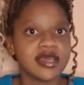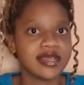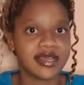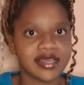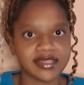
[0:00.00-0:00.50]

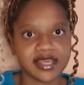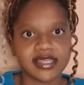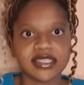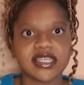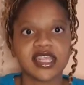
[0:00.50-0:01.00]
like
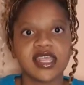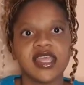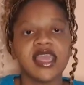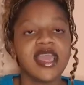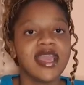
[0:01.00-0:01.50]
that.
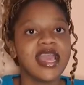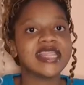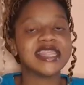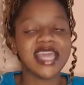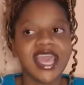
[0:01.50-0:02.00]
And
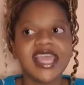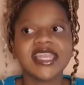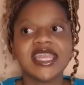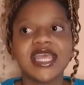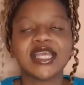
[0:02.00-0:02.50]
then
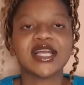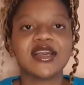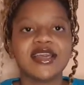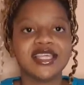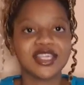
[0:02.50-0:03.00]

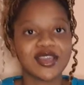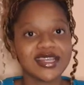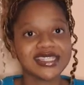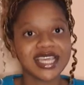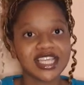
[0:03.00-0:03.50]
you're gonna
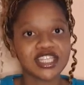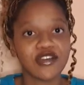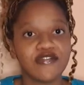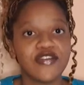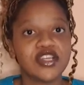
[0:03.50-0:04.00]
take the
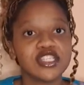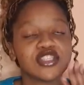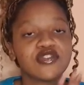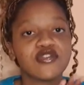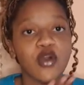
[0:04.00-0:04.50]
first
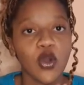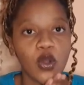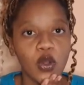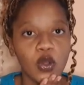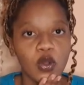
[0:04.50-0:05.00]
4,
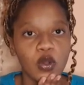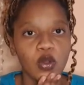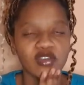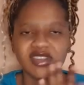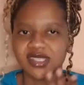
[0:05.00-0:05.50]

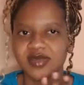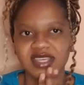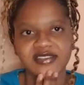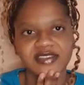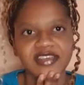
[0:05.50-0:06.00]
let's make it
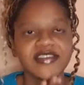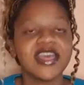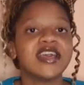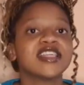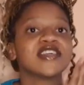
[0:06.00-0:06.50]
5,
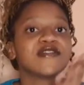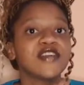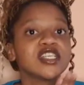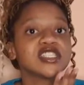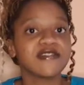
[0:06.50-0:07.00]
the
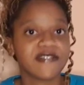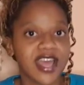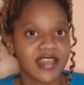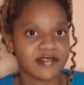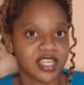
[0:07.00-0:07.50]
first
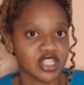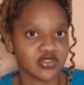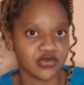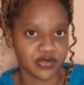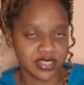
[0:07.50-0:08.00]
5 that
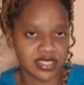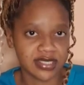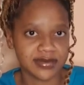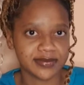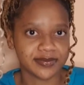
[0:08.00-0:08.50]
you've
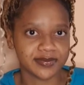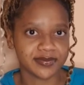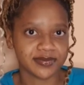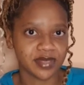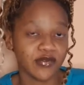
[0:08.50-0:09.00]
written,
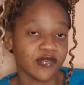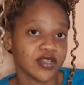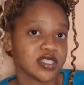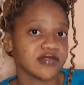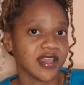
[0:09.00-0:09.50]
the
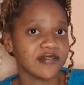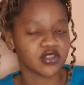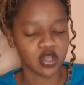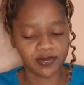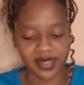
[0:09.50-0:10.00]
first 5
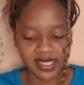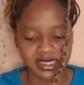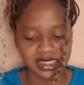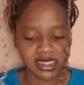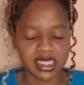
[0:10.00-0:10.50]
topics,
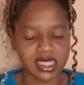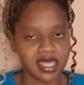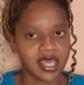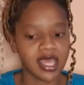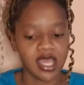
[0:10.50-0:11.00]

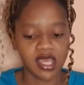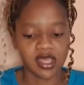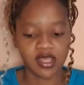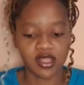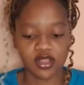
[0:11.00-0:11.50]

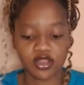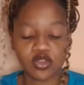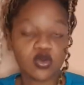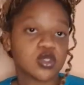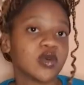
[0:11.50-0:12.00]

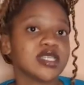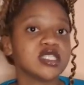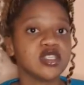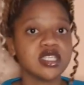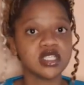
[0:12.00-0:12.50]
those ones
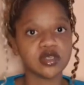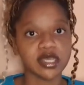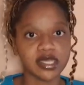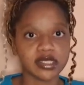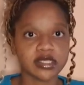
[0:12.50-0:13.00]
you need to
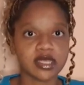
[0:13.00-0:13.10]
get.